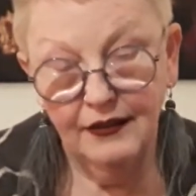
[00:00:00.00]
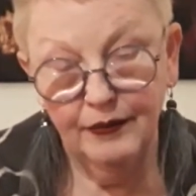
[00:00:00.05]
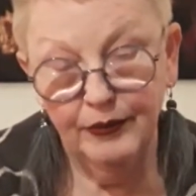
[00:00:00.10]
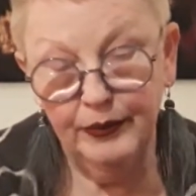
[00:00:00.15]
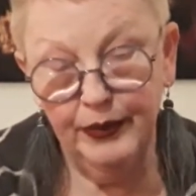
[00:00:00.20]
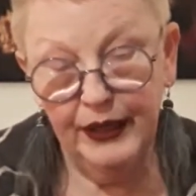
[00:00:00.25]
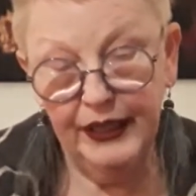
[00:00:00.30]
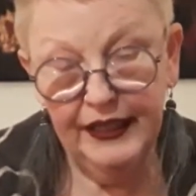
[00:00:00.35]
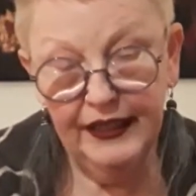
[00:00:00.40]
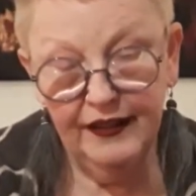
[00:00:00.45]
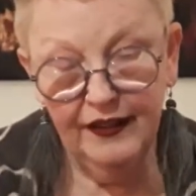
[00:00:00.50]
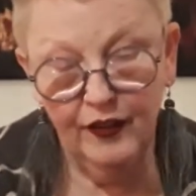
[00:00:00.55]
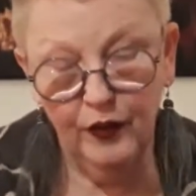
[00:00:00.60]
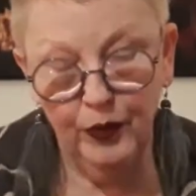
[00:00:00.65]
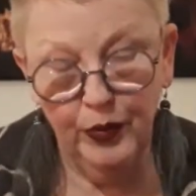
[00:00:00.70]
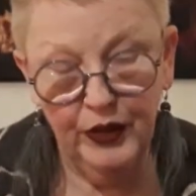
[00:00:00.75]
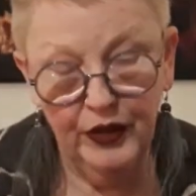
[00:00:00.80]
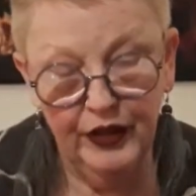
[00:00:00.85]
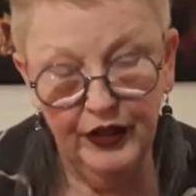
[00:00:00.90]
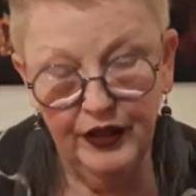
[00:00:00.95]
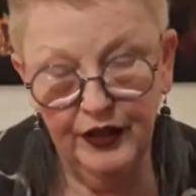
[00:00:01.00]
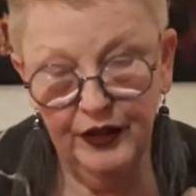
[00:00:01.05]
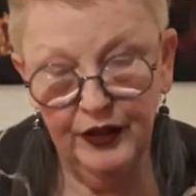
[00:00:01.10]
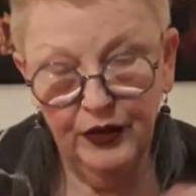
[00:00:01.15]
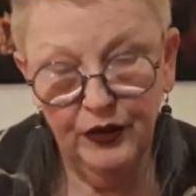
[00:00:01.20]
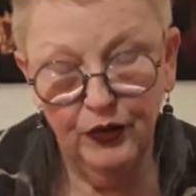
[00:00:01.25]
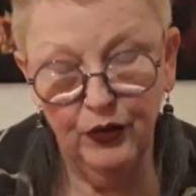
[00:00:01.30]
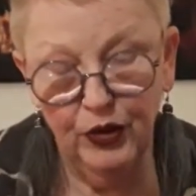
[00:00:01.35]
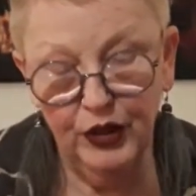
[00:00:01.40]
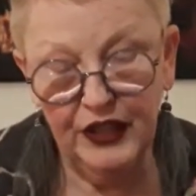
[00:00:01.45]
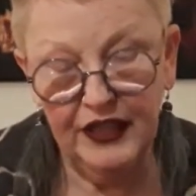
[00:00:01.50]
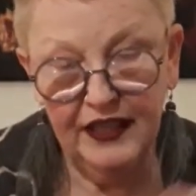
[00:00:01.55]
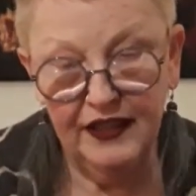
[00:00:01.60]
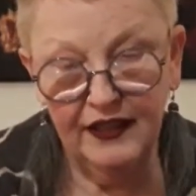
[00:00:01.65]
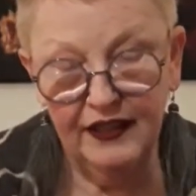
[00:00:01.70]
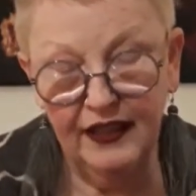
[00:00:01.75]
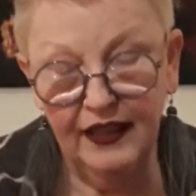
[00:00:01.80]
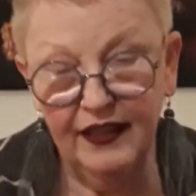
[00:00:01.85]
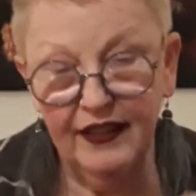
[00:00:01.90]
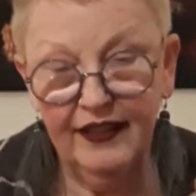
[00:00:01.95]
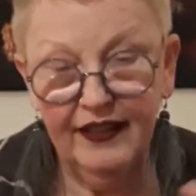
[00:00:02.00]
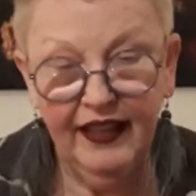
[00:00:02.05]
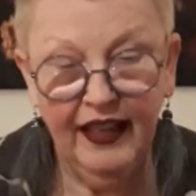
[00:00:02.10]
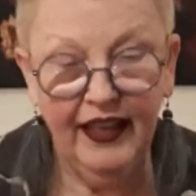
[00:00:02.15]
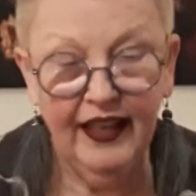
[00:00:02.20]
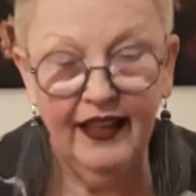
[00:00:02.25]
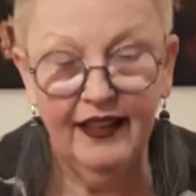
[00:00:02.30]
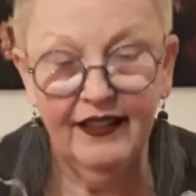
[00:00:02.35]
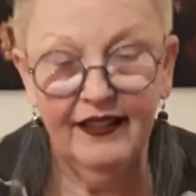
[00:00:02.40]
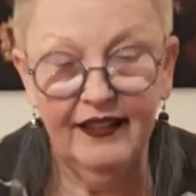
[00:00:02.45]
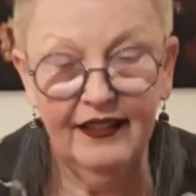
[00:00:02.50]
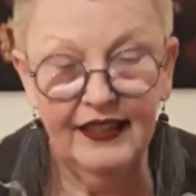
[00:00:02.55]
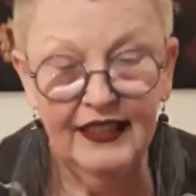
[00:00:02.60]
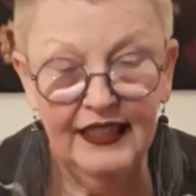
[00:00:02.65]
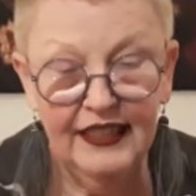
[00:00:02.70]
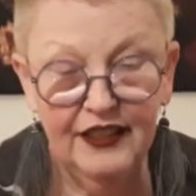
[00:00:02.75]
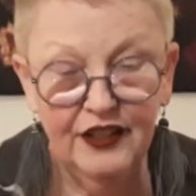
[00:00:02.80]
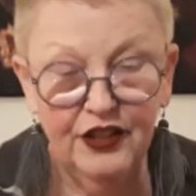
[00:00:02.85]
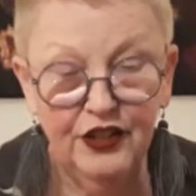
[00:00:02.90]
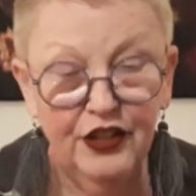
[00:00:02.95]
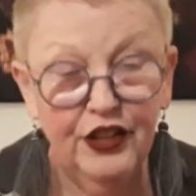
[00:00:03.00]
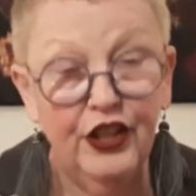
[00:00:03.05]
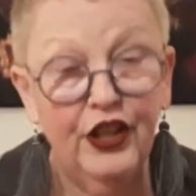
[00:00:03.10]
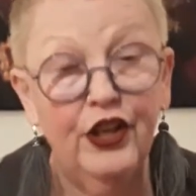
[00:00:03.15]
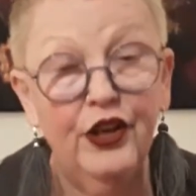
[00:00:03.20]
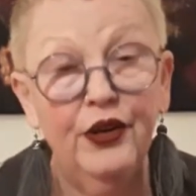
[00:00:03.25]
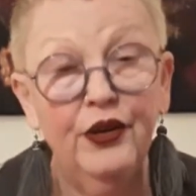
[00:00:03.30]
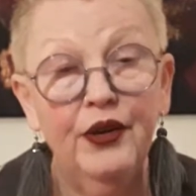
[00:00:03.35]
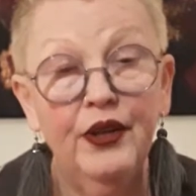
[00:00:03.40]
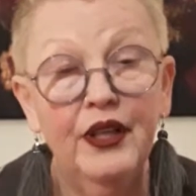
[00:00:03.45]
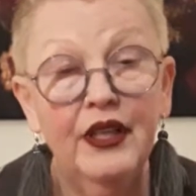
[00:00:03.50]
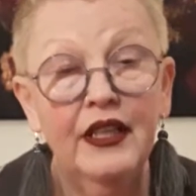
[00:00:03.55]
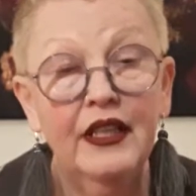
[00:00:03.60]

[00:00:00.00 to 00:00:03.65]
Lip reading: Please, Spirit, what does Cancer need to know?